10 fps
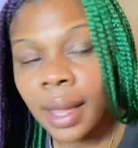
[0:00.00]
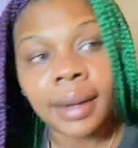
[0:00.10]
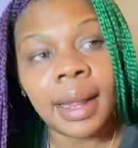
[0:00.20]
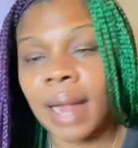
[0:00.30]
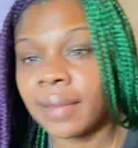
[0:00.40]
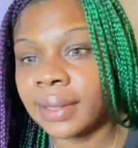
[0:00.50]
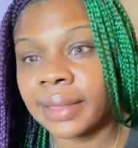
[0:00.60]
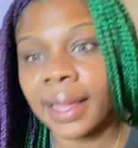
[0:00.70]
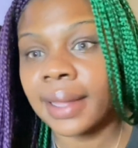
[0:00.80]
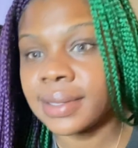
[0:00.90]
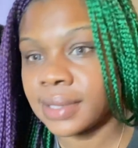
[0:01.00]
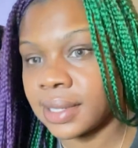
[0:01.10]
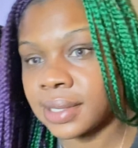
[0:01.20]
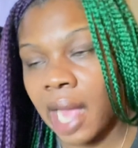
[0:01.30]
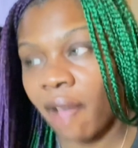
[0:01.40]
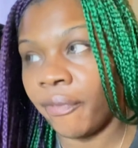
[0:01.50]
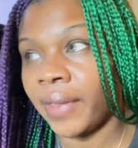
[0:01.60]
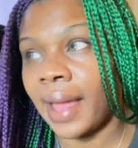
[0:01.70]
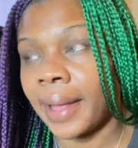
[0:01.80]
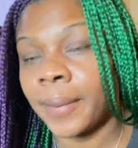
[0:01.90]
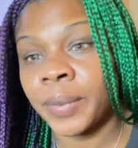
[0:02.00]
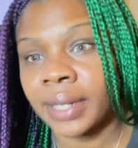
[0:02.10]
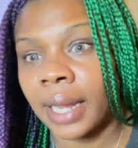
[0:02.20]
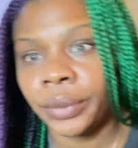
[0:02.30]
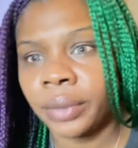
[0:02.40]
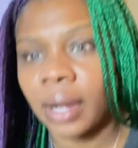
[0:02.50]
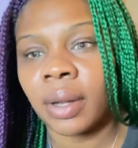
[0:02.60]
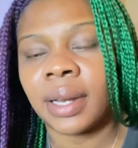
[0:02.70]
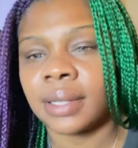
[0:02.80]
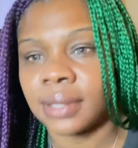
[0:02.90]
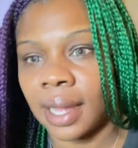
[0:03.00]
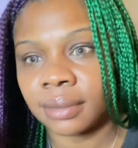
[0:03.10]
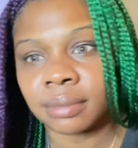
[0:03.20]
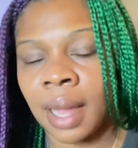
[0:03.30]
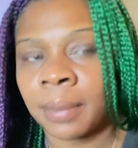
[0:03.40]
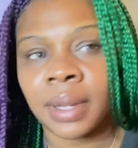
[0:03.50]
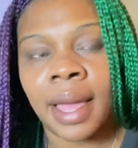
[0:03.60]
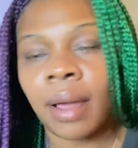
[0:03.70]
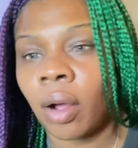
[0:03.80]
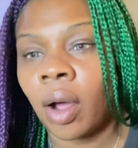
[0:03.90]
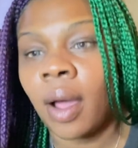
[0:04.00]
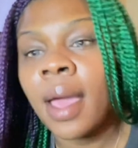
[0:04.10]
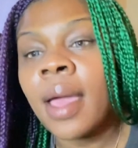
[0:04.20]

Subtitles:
Now, everything is, I feel like, and I do know, and they, like, I'm at all,